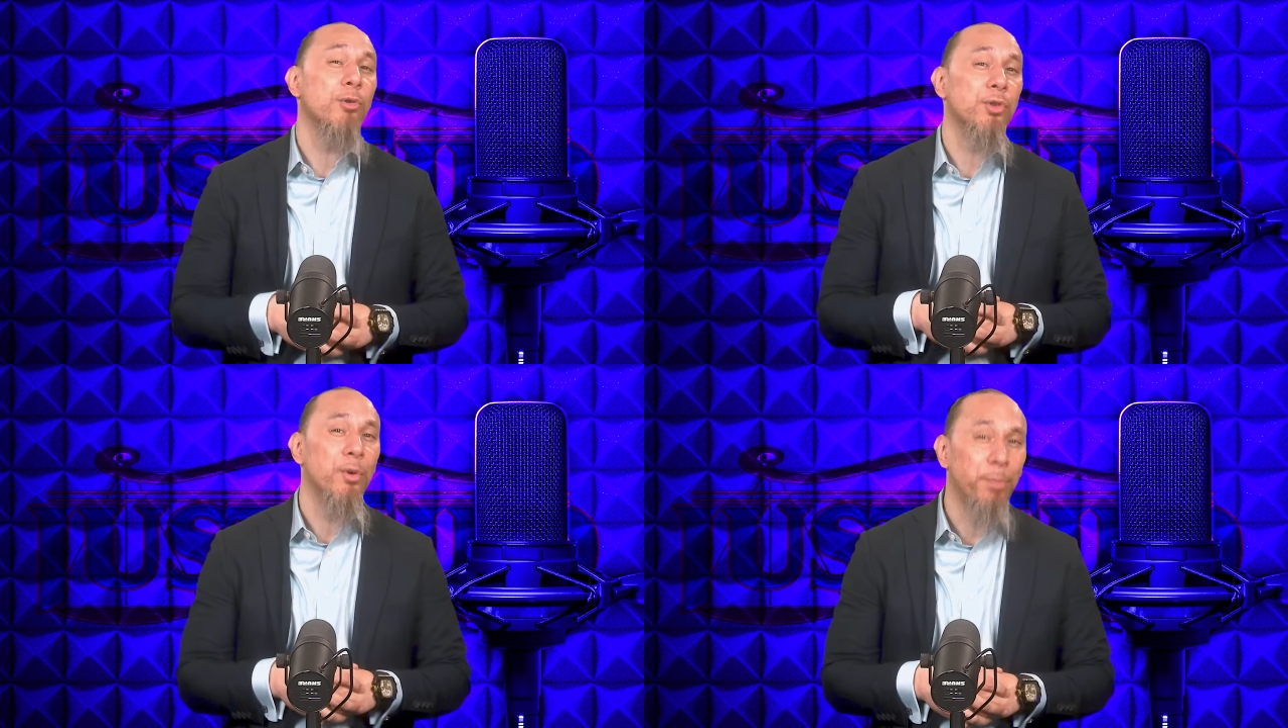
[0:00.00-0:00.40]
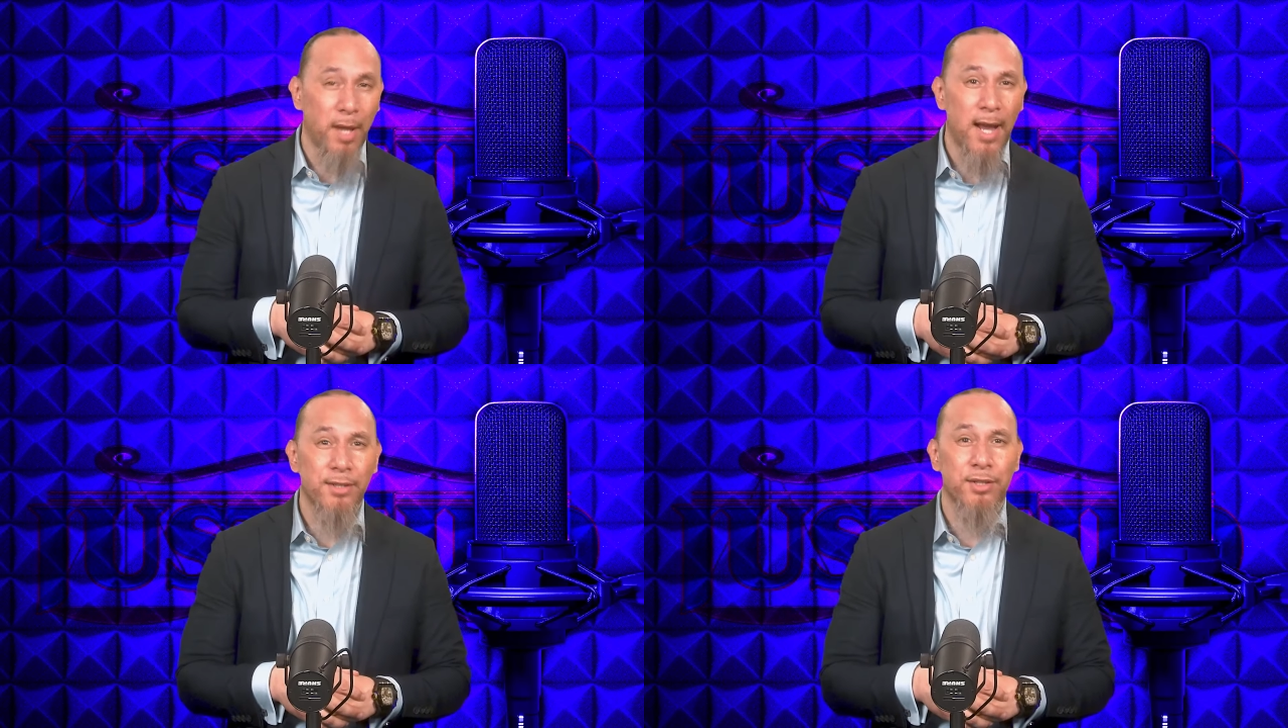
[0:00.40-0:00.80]
also
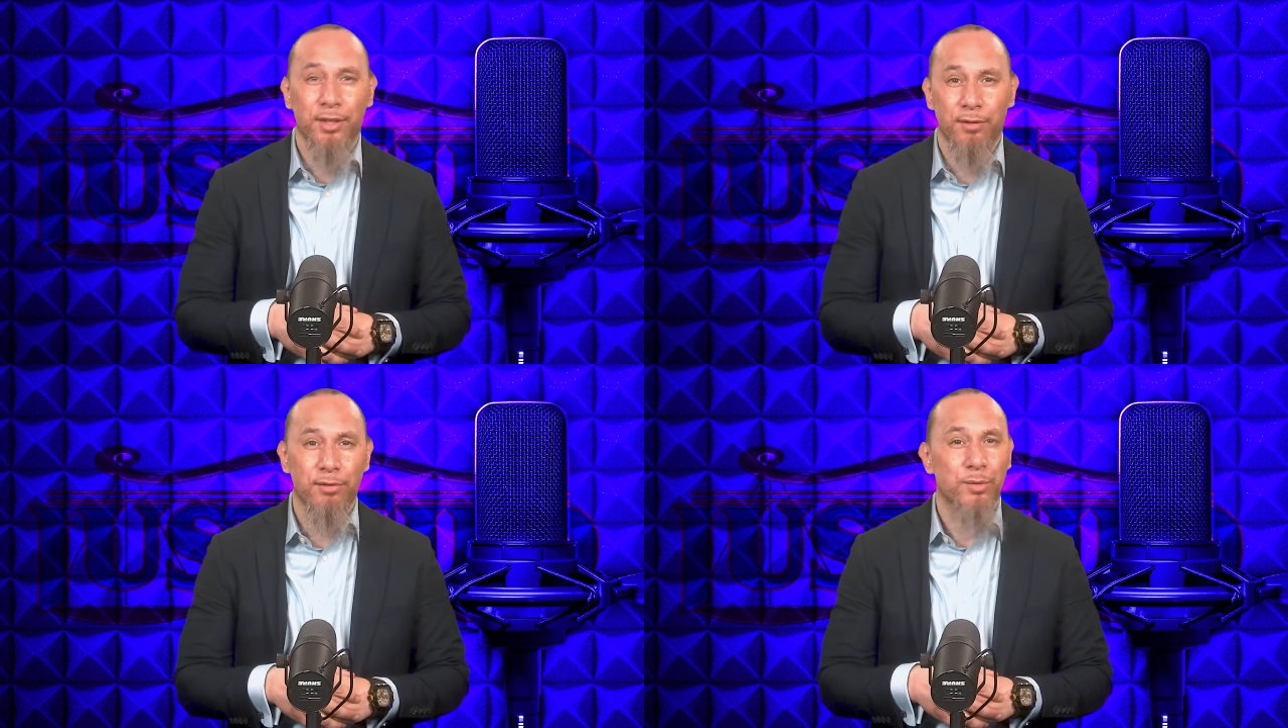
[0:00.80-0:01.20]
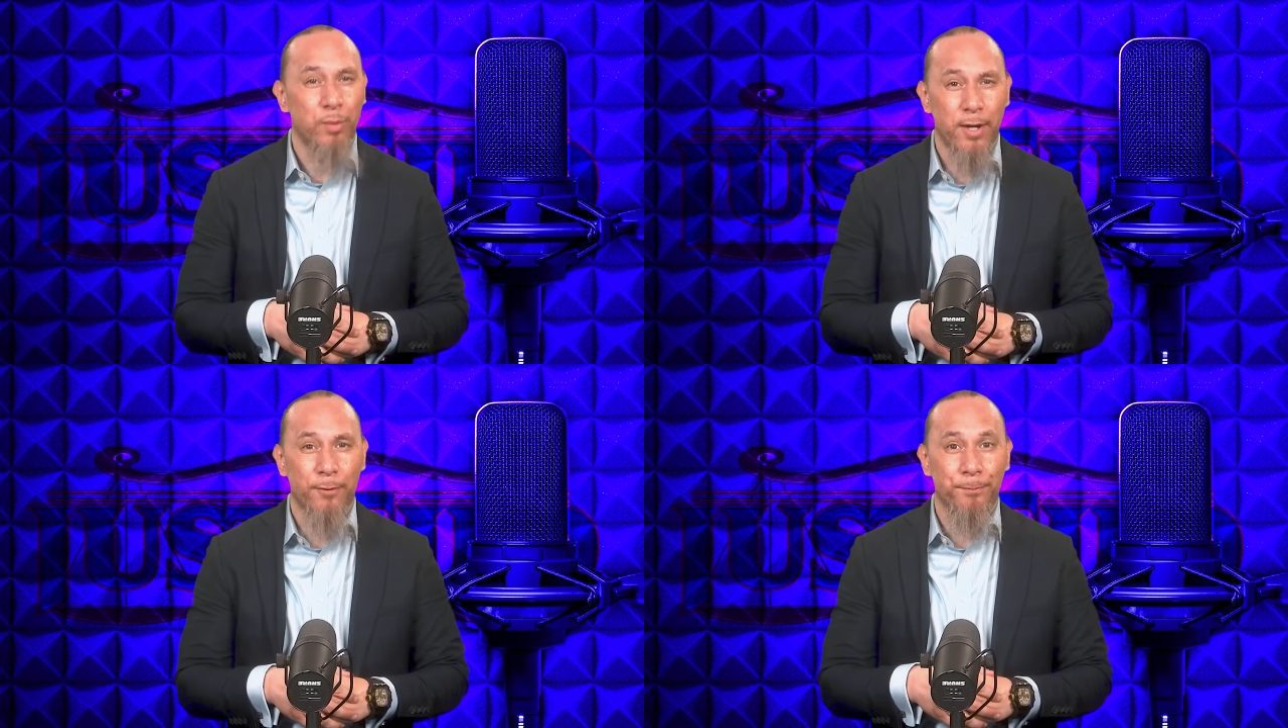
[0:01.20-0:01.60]
applies to you as
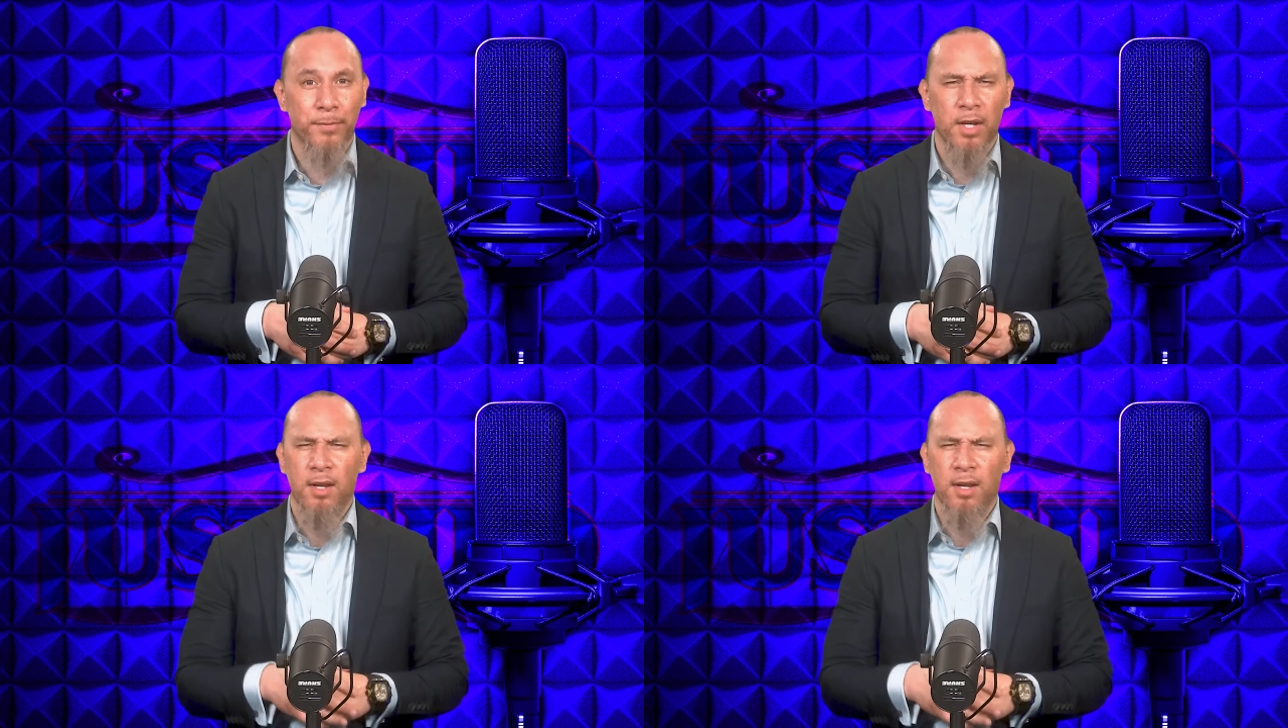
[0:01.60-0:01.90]
well.